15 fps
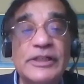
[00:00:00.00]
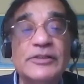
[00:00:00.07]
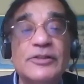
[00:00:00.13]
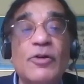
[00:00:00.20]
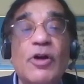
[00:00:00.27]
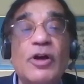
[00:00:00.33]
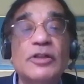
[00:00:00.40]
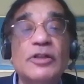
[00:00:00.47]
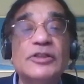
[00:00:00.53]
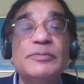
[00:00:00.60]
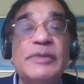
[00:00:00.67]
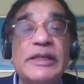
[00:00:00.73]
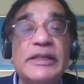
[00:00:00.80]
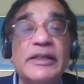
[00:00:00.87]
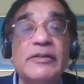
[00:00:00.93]
it's God
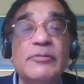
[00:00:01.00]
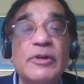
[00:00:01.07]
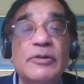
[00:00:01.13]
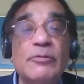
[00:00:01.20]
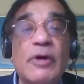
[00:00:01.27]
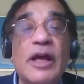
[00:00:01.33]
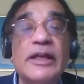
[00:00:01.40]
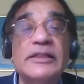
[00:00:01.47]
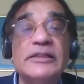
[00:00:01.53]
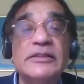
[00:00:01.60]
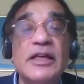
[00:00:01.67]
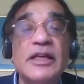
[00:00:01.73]
speaking, but why